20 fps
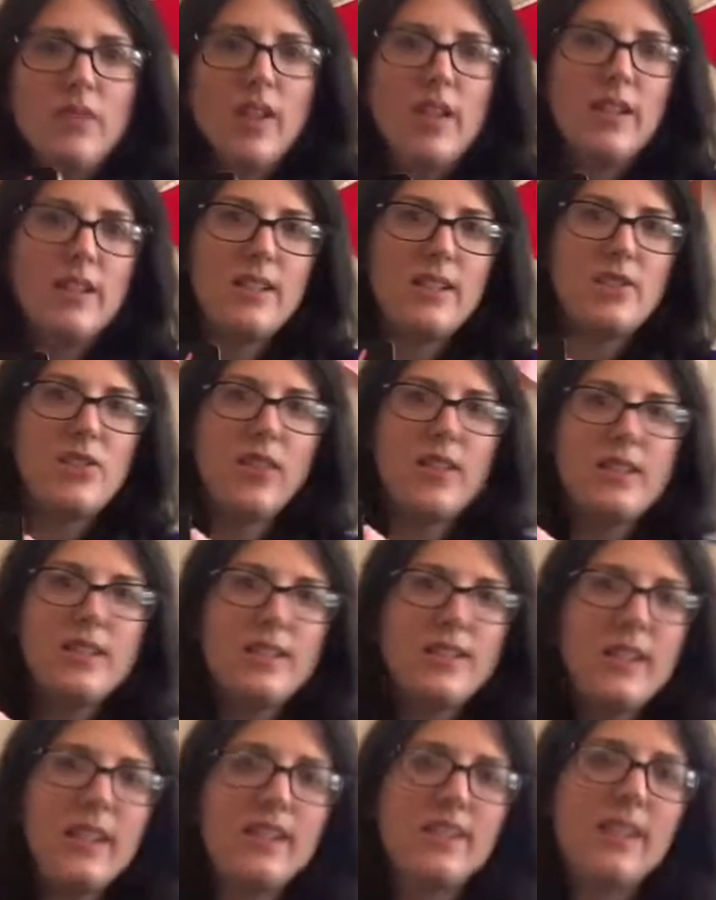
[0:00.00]
And as you can
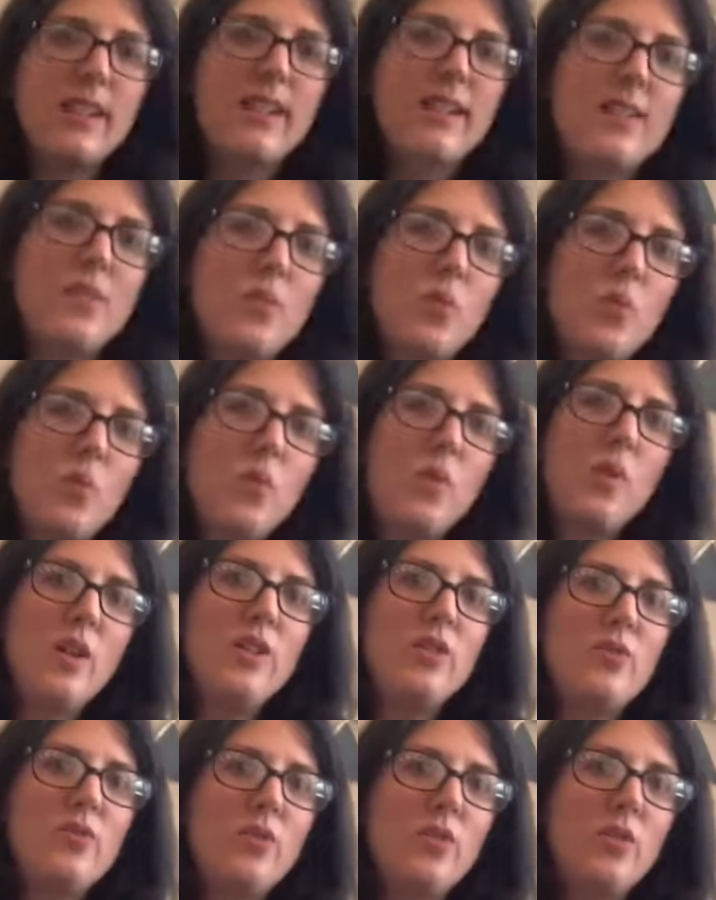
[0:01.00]
see, it's got this
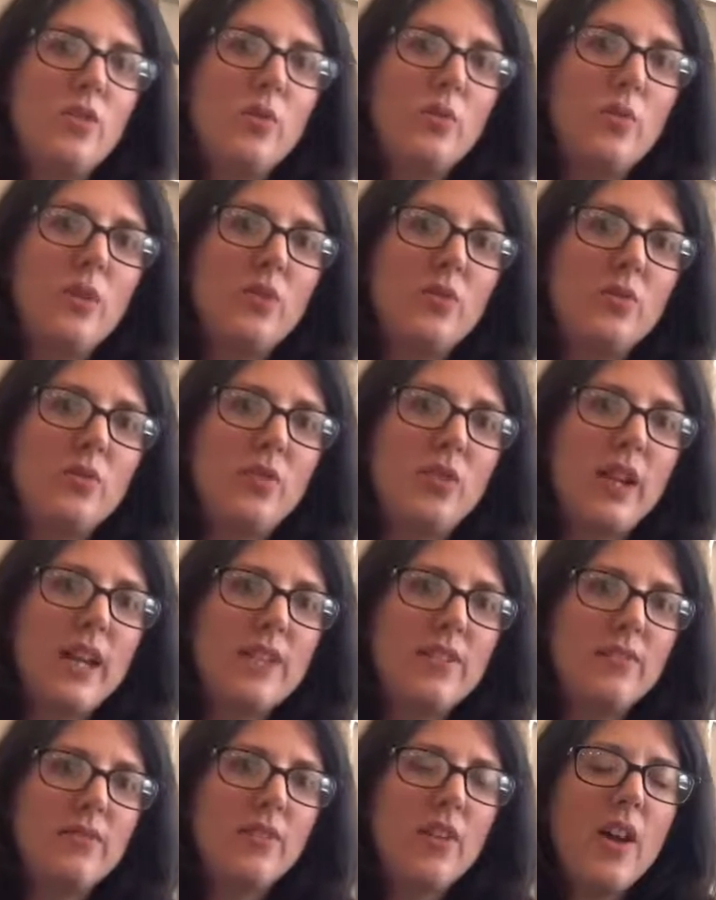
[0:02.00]
wonderful, wonderful
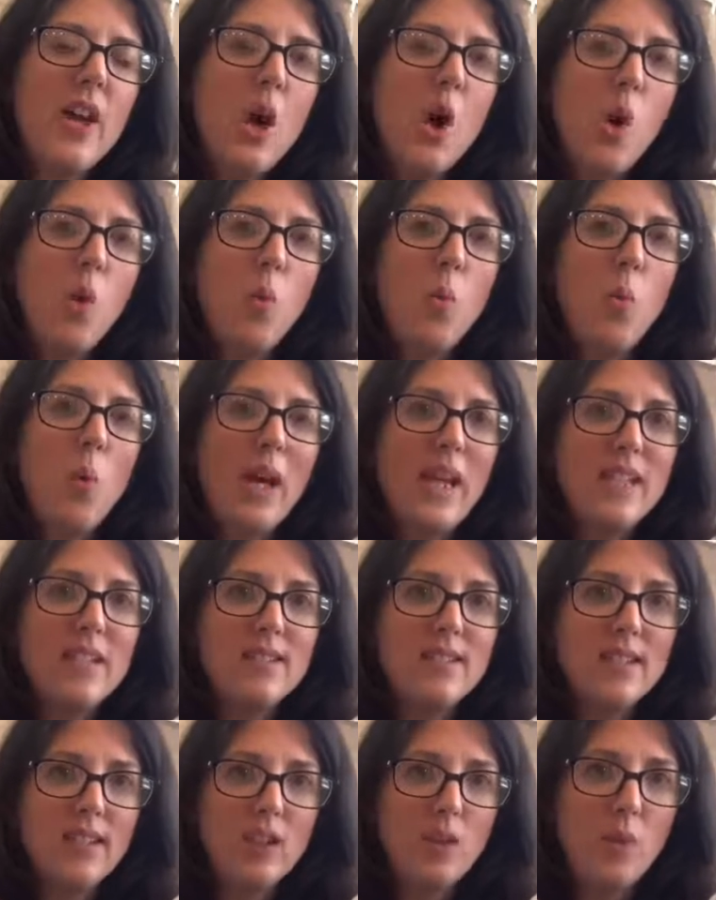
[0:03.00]
kind of white
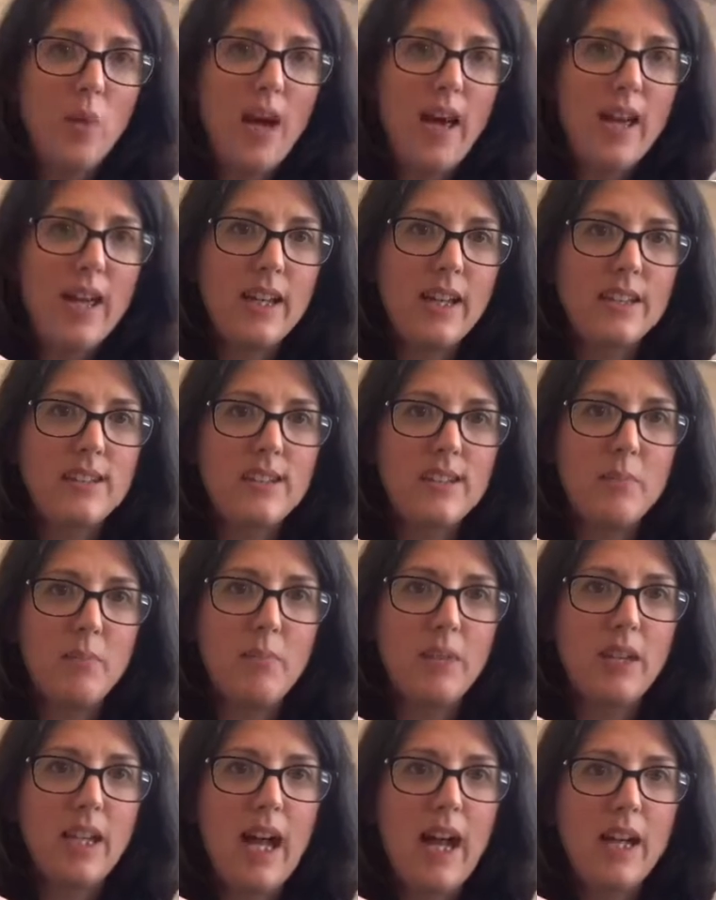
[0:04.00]
silhouette against a
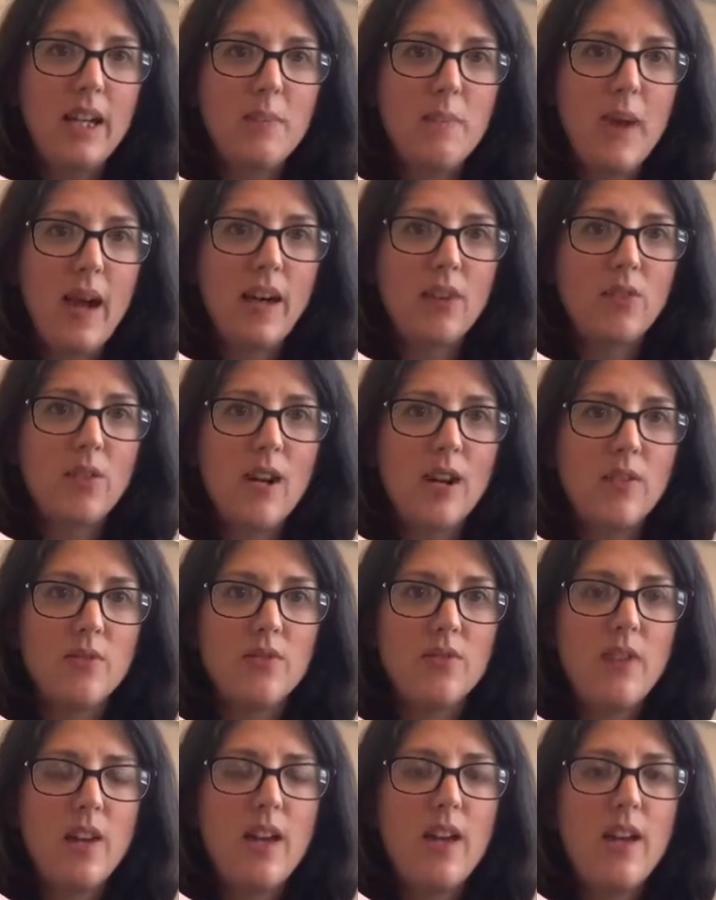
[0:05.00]
black
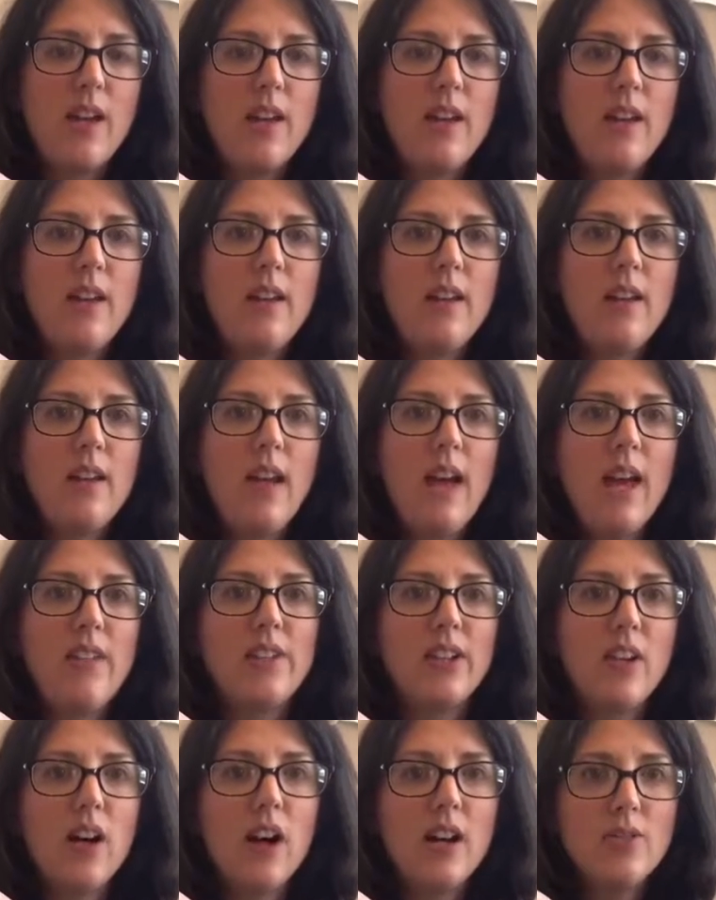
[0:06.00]
background. And the
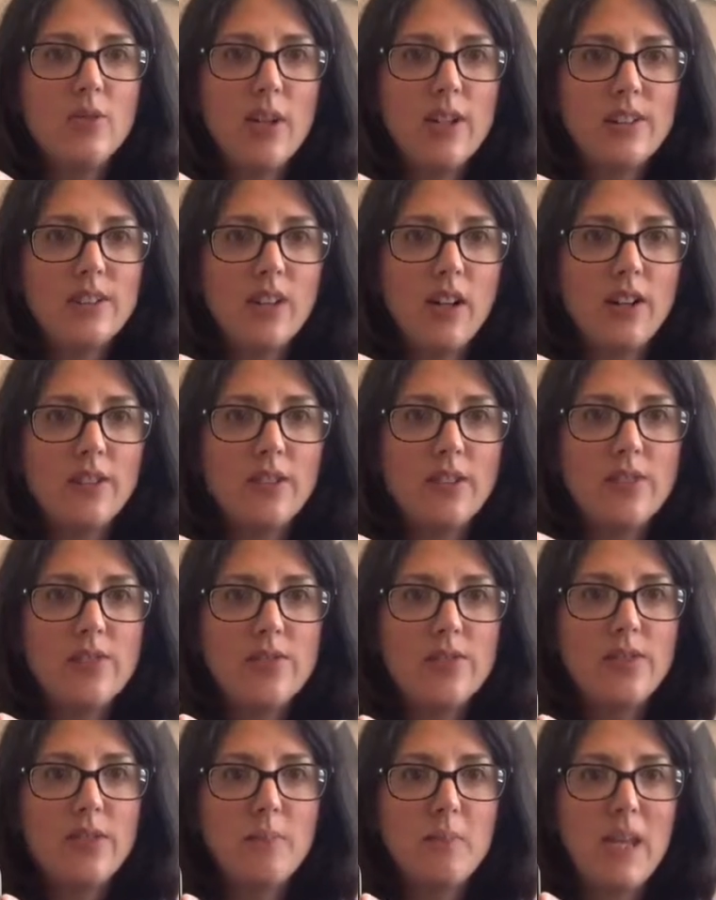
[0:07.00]
contrast
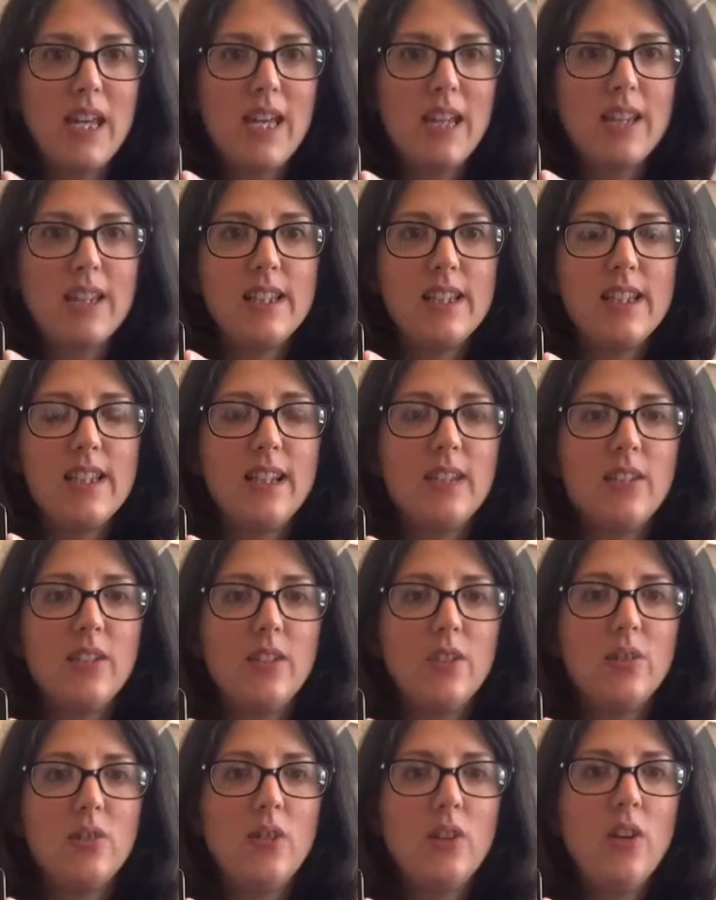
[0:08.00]
colors, the pink and the
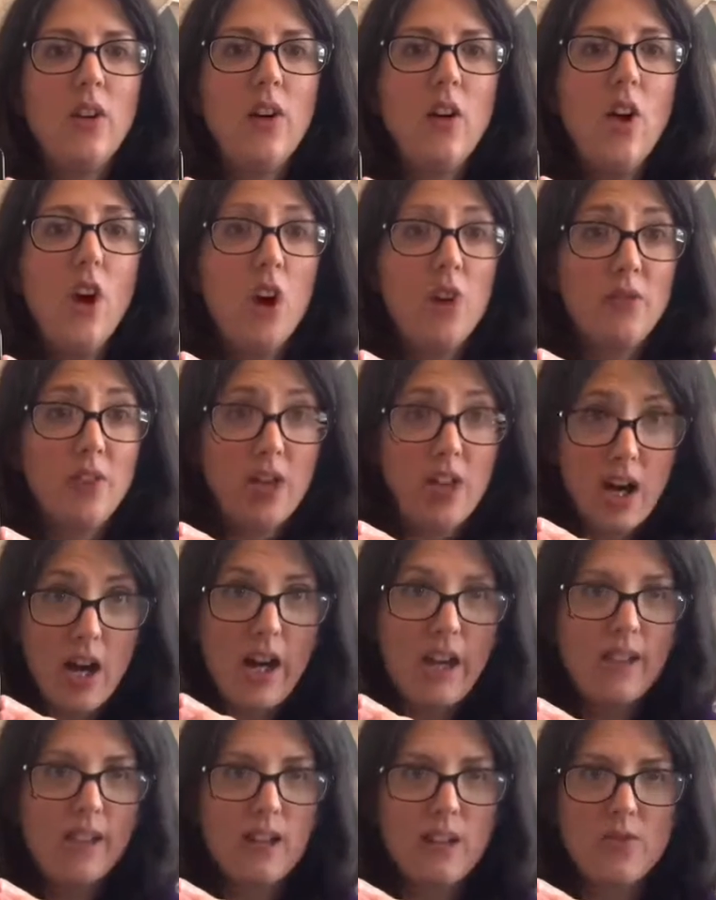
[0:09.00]
yellow, are very
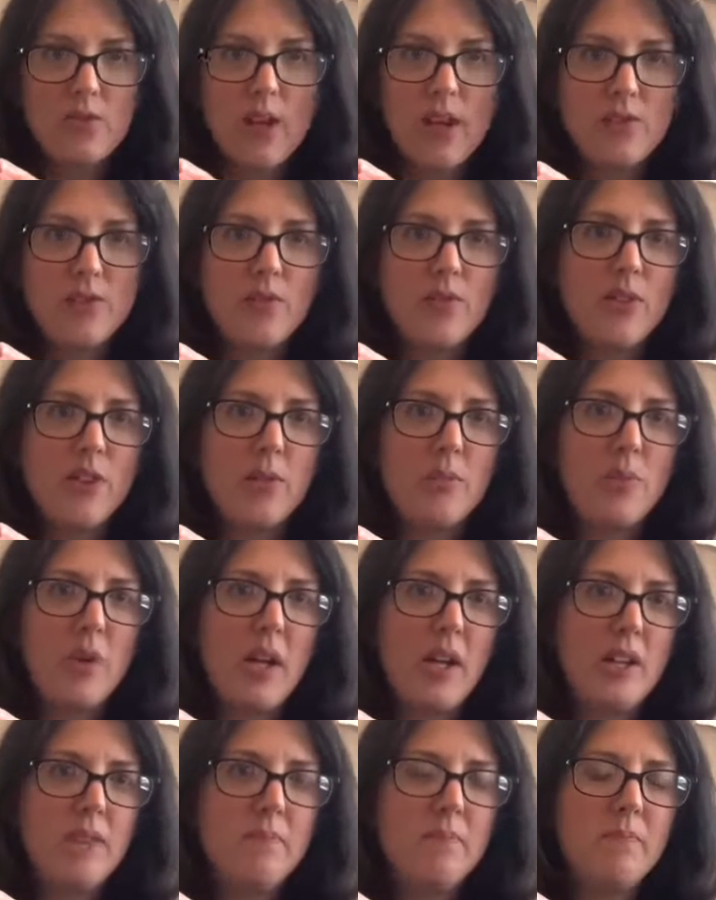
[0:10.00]
high contrast, they're very bright.